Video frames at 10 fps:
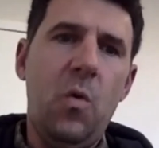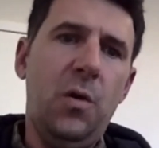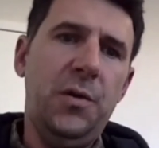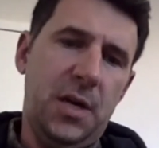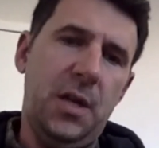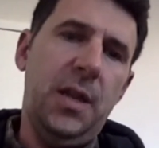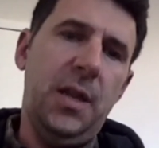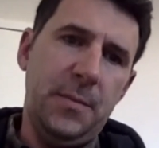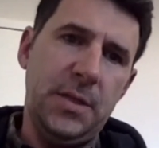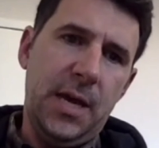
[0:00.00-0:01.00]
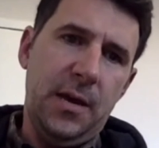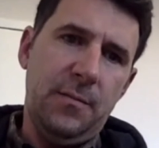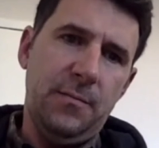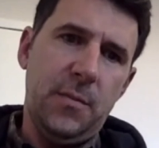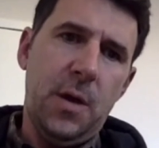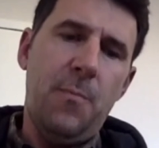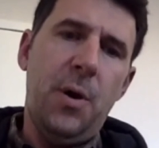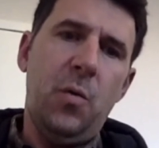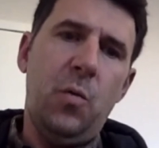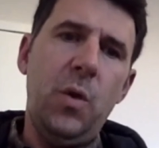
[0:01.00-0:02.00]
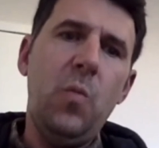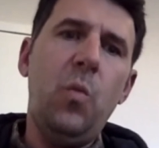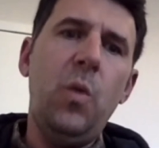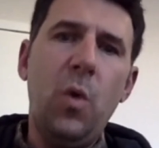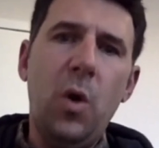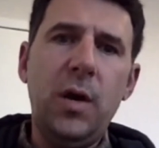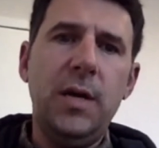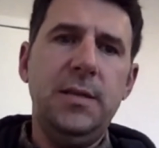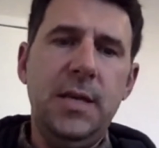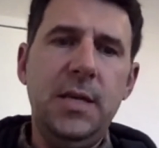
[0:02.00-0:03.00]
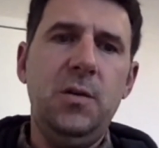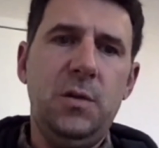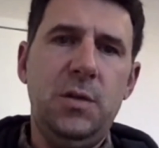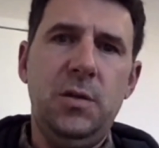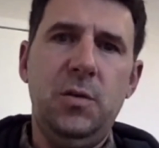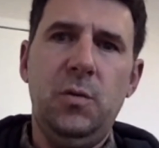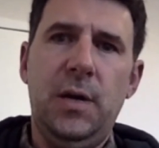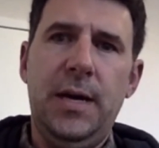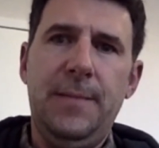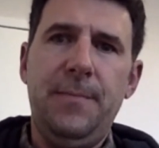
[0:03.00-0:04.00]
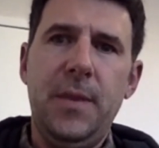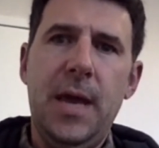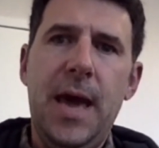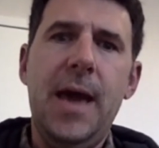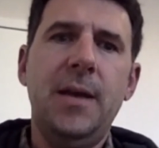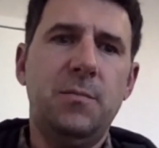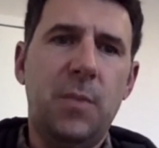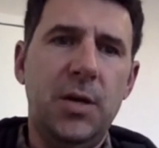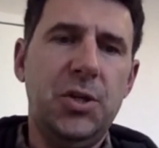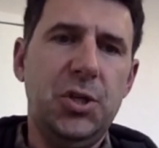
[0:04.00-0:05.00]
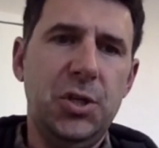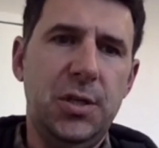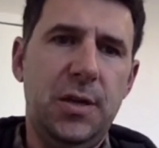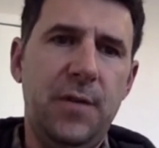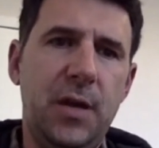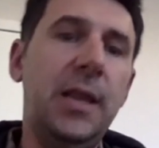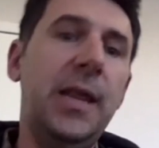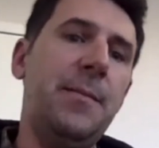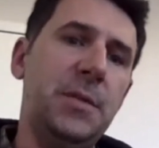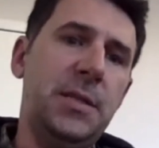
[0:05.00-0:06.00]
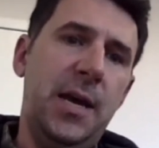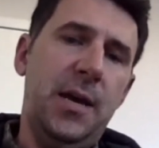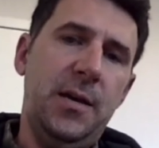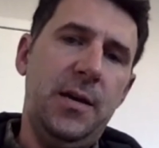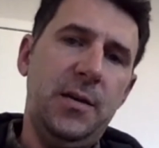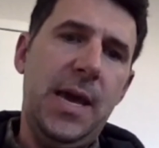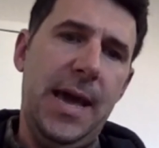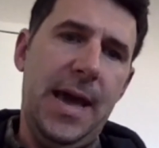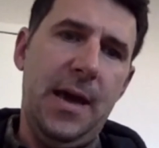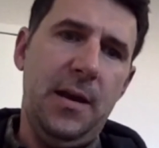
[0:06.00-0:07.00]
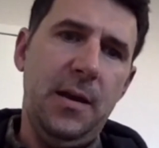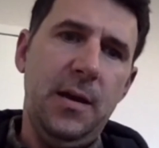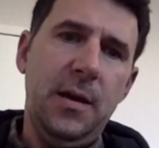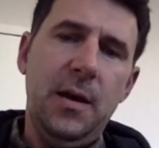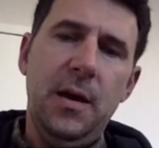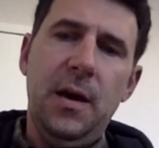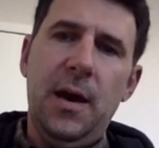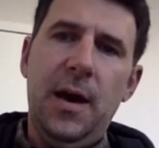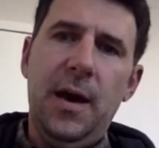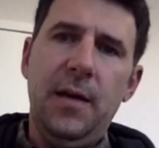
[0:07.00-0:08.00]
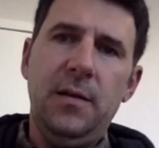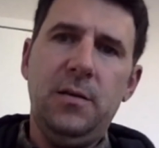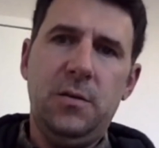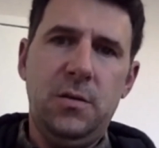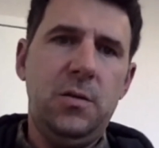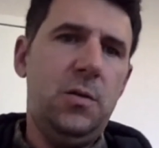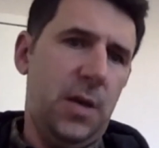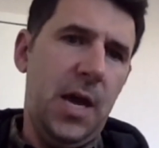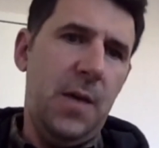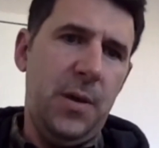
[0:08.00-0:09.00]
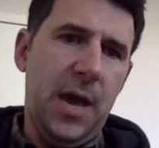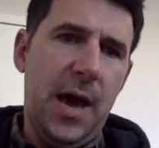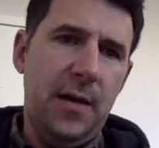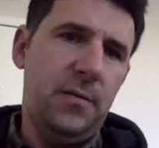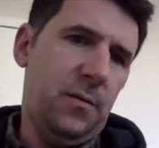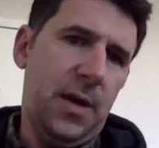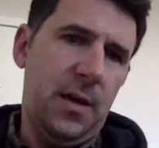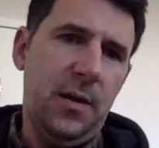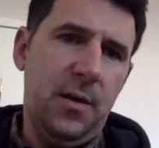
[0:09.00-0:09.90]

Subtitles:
their world is claims data, but we will continue to add as much of the claims data as we can to the API, to